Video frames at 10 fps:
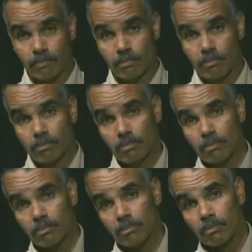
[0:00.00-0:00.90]

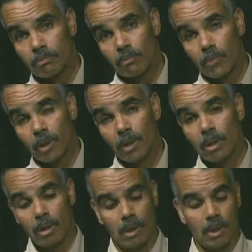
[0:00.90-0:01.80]

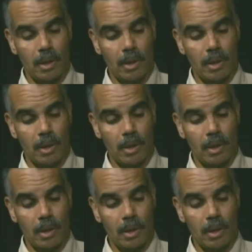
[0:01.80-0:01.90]
Nothing is said.